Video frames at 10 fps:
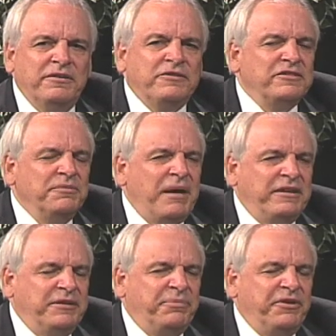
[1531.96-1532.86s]
Doesn't matter.
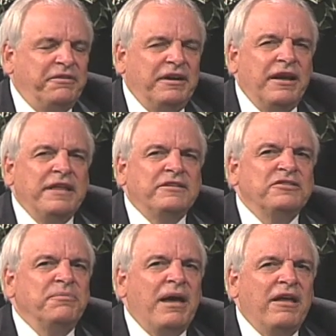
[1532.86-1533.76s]
Diphtheria.
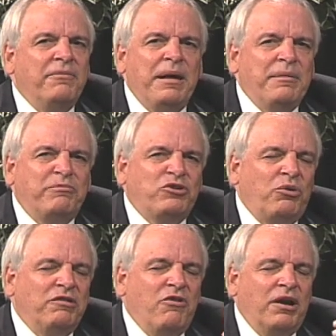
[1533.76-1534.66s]
Doesn't matter. Maybe I'm
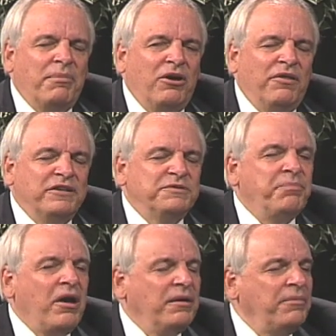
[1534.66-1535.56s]
totally wrong about all this.
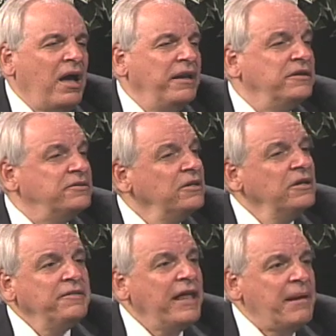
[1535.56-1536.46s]
Bottom line is
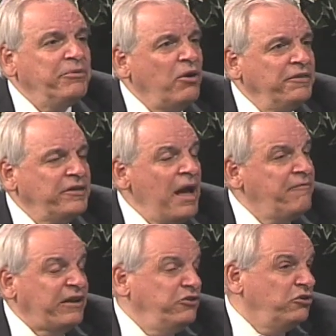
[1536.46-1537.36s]
that happened all the time. In
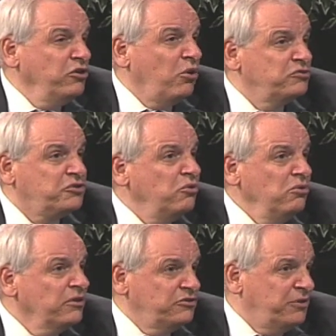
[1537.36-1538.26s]
fact, you couldn't go to school
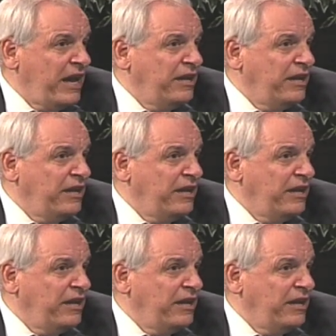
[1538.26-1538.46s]
unless you had.